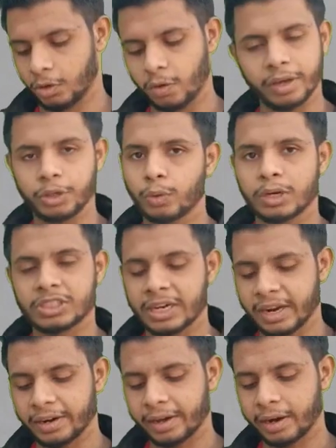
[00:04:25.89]
Okay, you
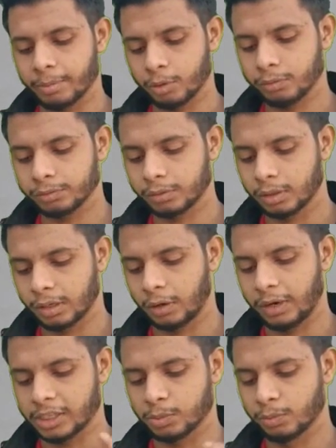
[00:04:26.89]
understand the diagram now.
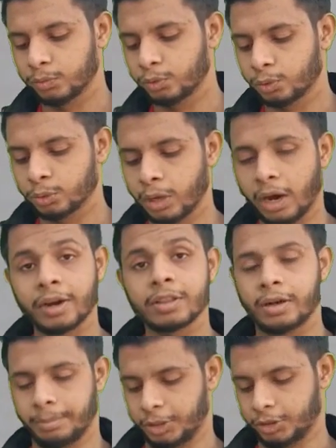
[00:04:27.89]
Now let's move to the
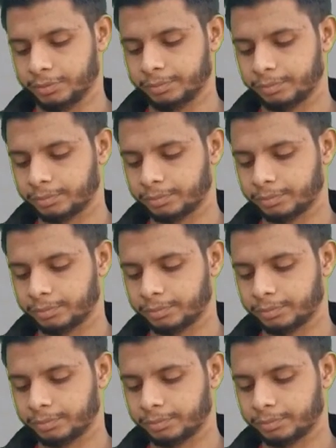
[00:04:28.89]
another image.